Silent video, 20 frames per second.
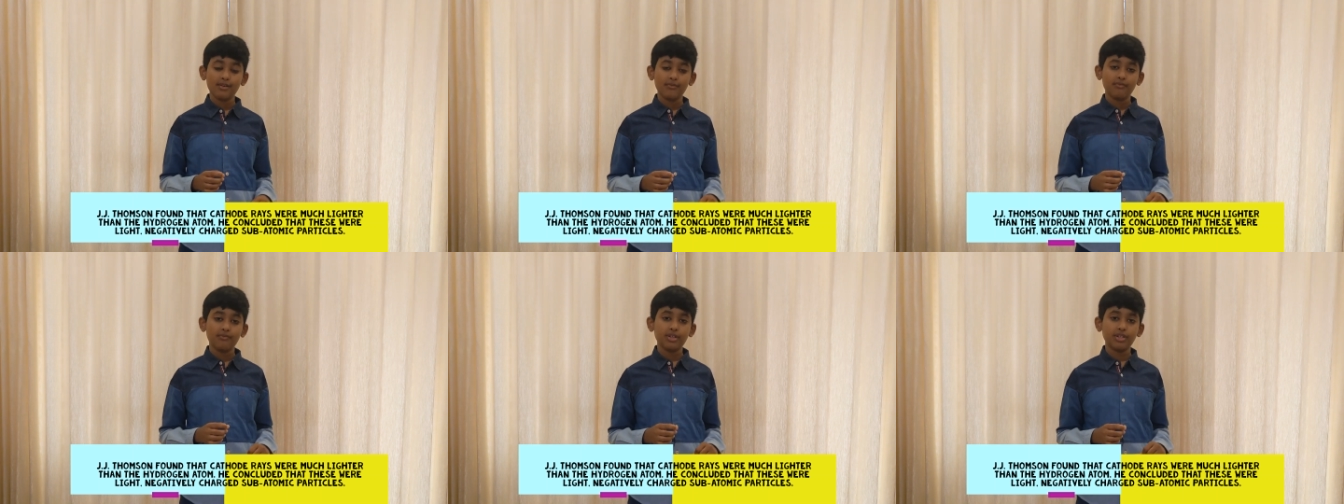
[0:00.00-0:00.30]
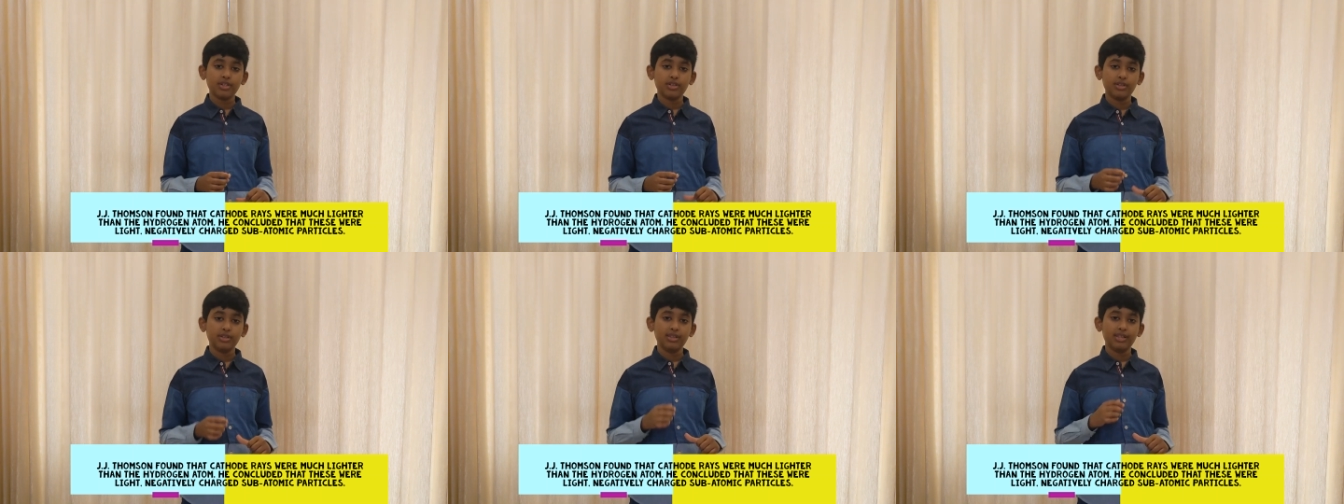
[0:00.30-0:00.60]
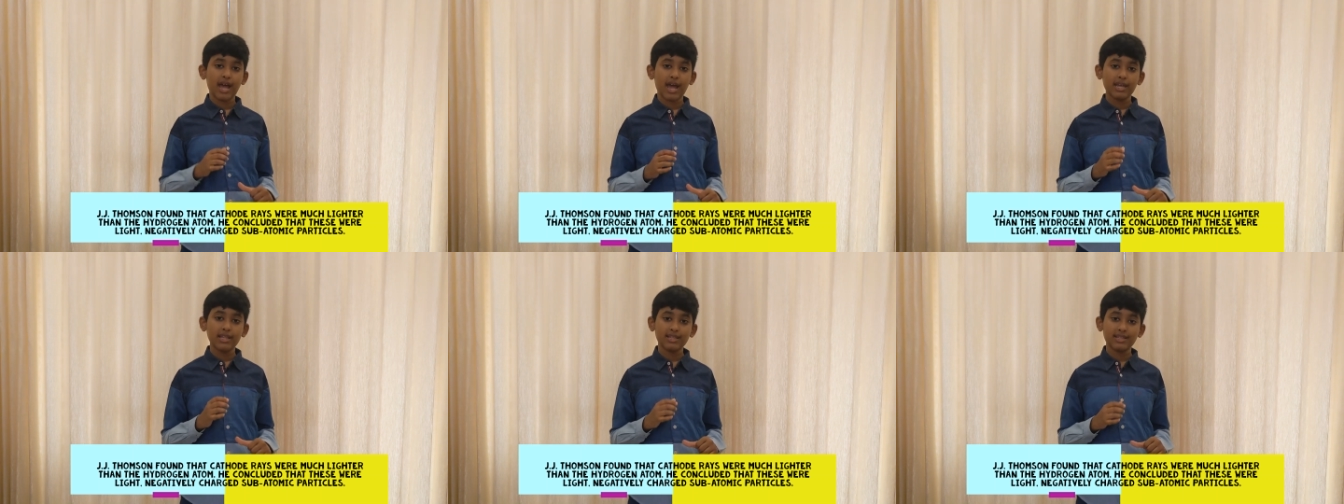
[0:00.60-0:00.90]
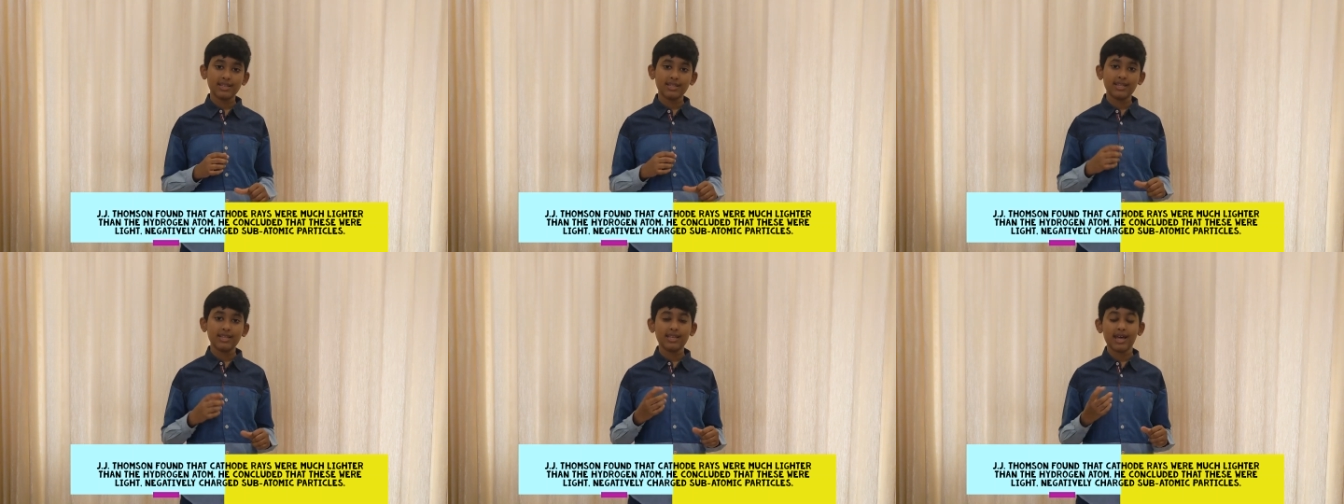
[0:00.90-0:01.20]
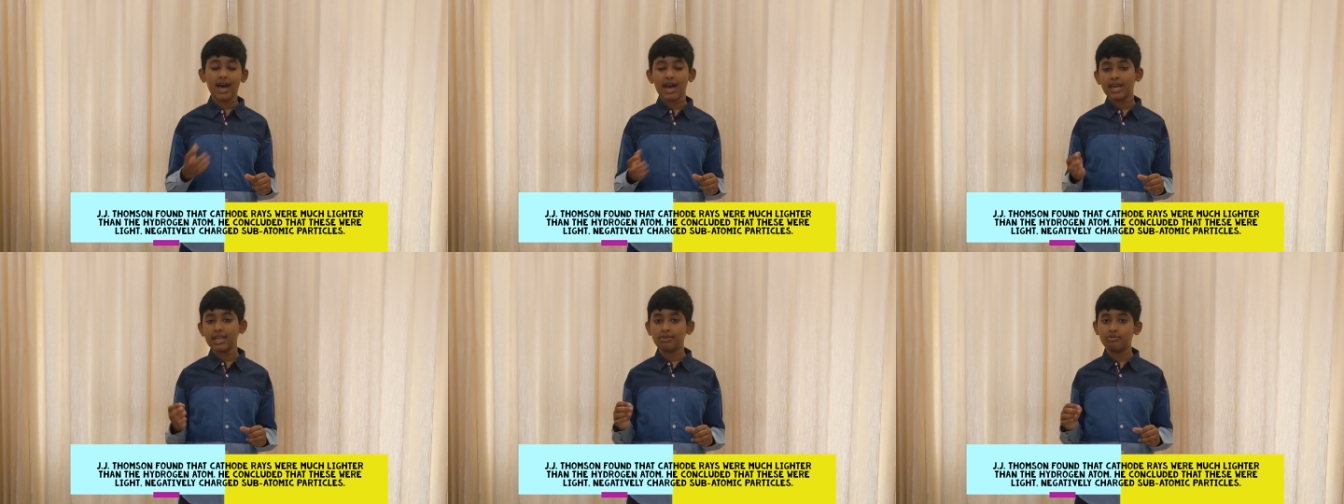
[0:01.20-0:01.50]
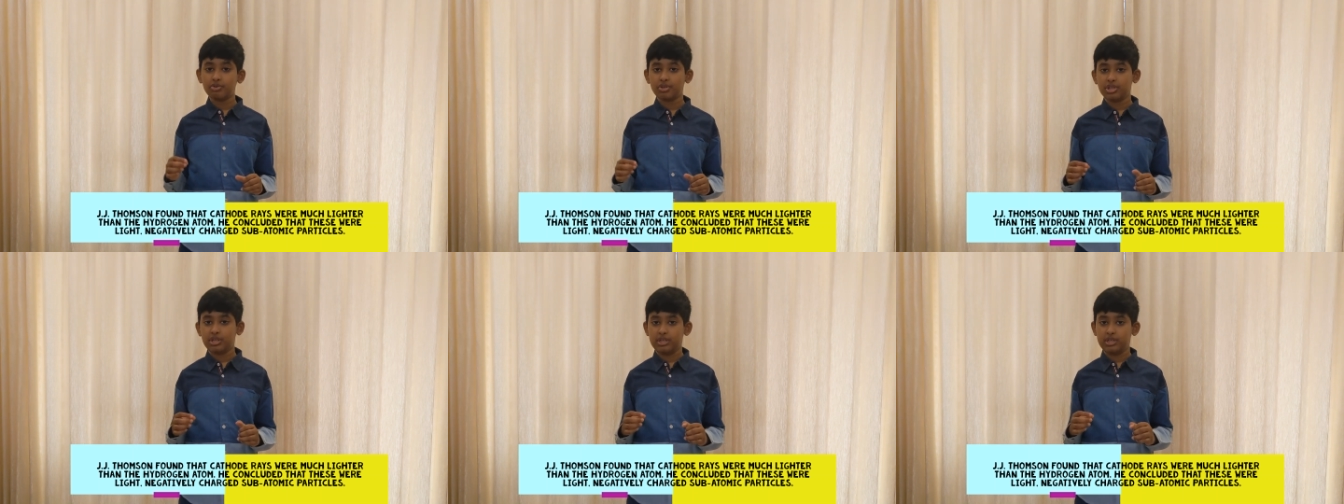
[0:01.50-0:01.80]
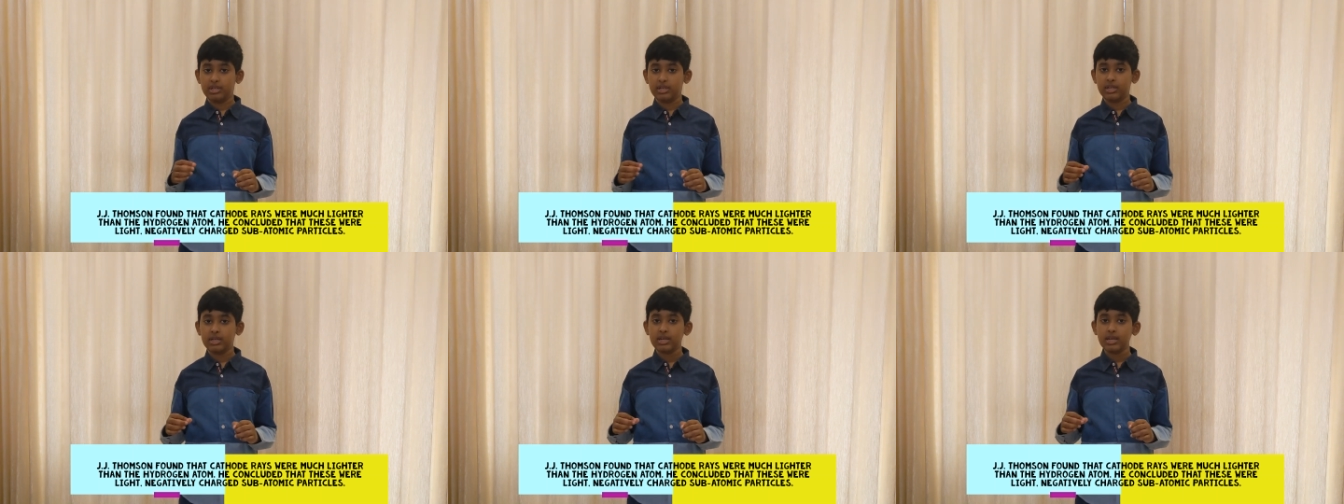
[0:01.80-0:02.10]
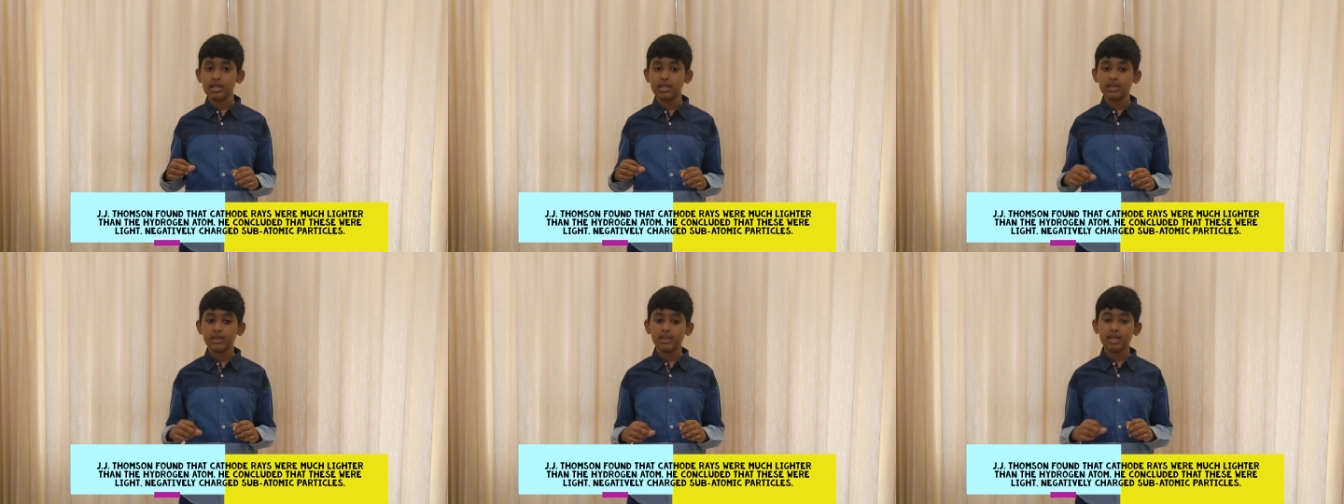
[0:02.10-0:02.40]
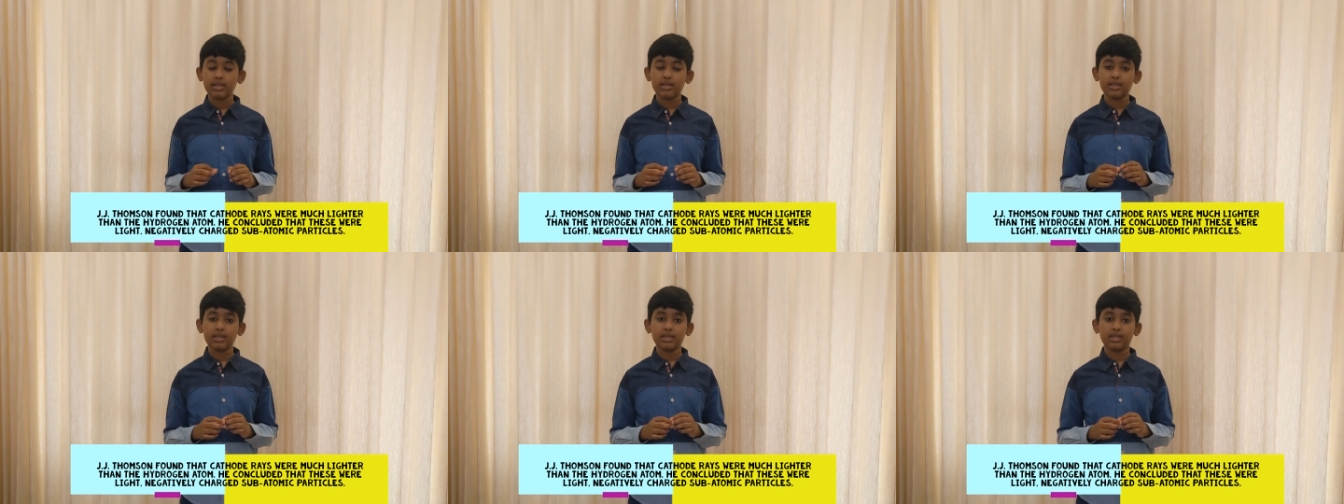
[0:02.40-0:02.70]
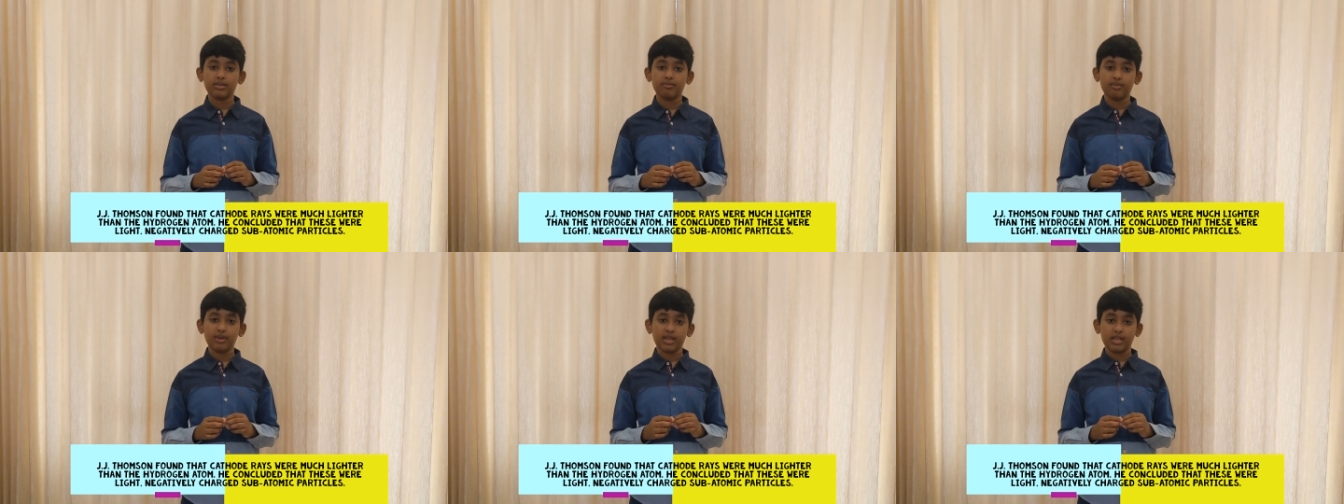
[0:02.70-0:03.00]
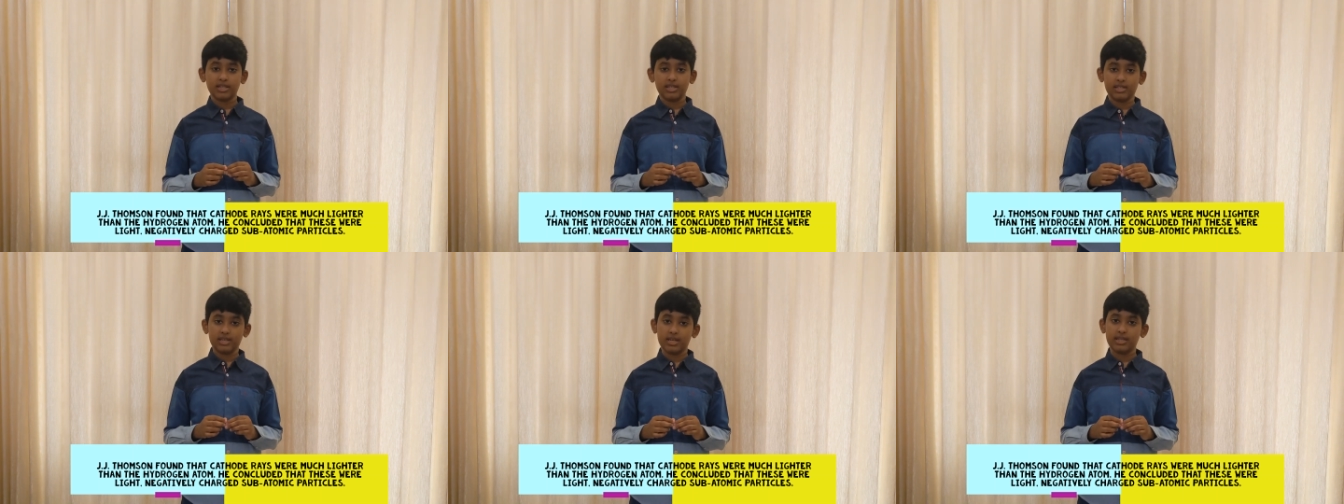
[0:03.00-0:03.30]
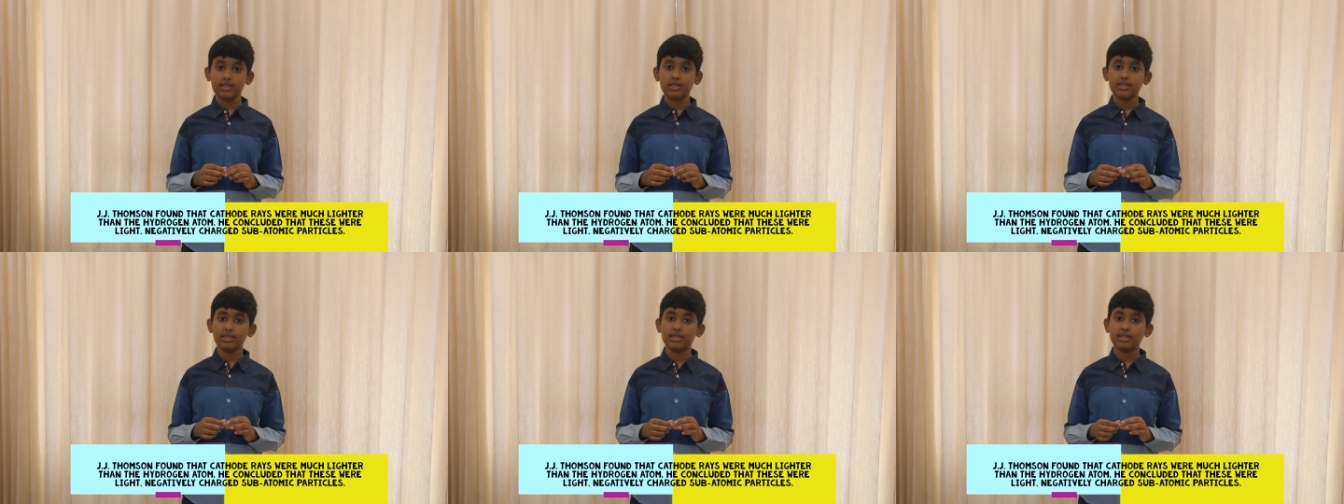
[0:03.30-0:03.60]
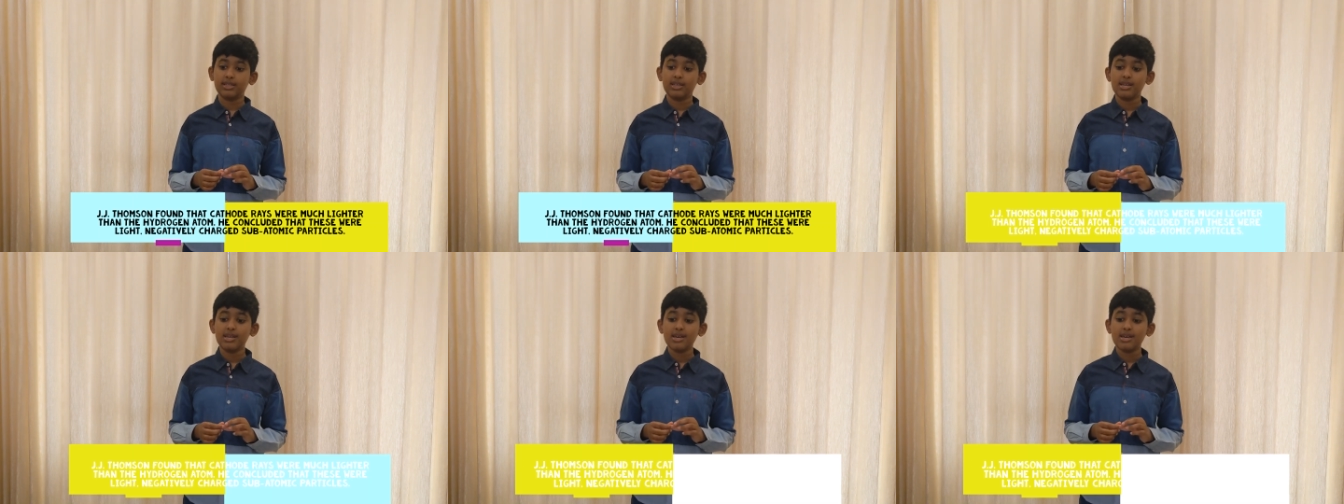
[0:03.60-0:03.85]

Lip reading: was lighter than hydrogen. That doesn't make sense.